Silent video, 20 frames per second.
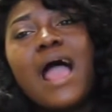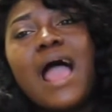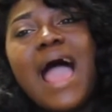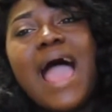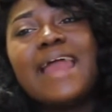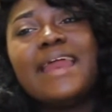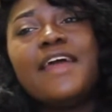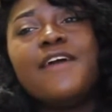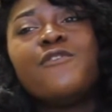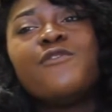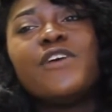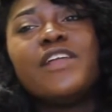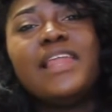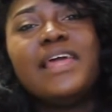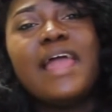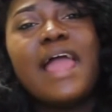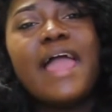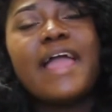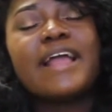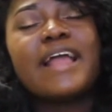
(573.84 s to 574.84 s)
I didn't
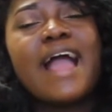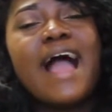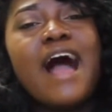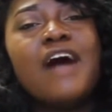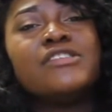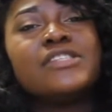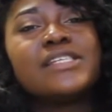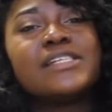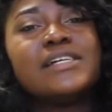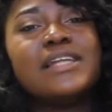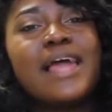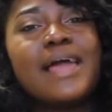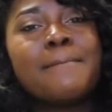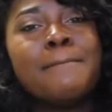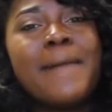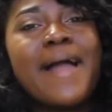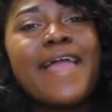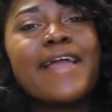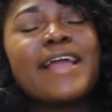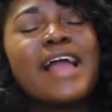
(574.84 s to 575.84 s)
really encounter, like,
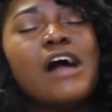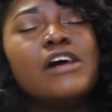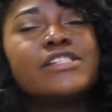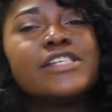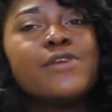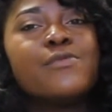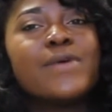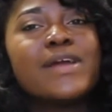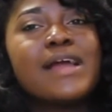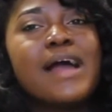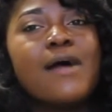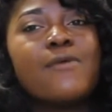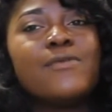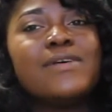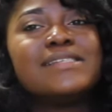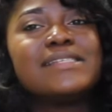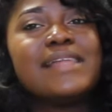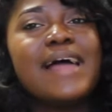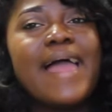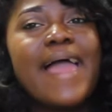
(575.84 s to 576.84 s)
my encounter with God
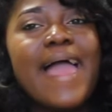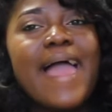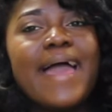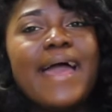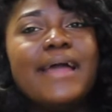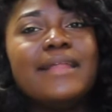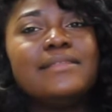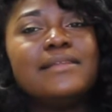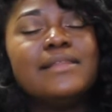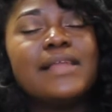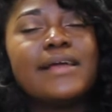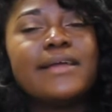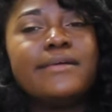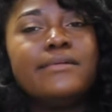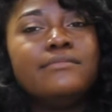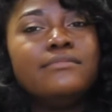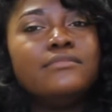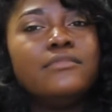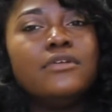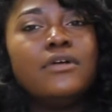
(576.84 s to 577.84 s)
was not at like
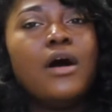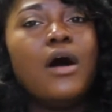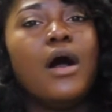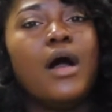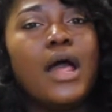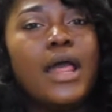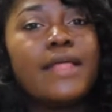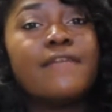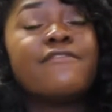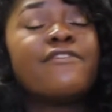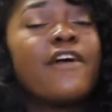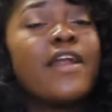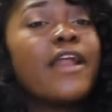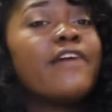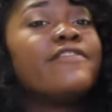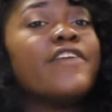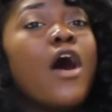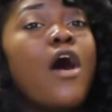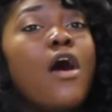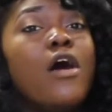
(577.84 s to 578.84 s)
in front
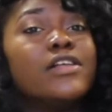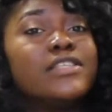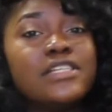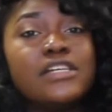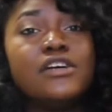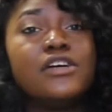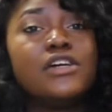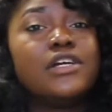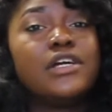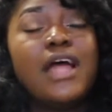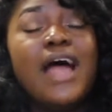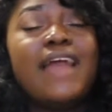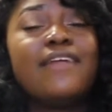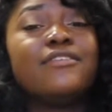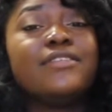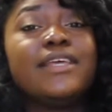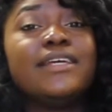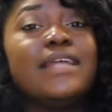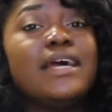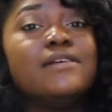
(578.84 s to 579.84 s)
of the altar. I
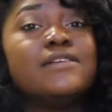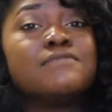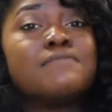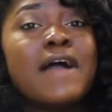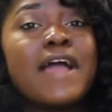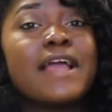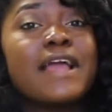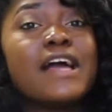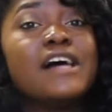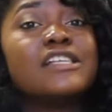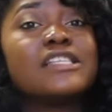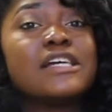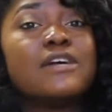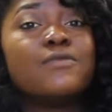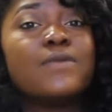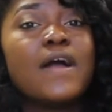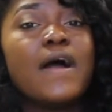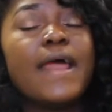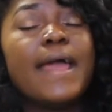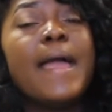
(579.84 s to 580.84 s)
don't think that was my encounter
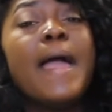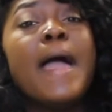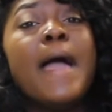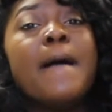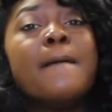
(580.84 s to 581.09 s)
with God.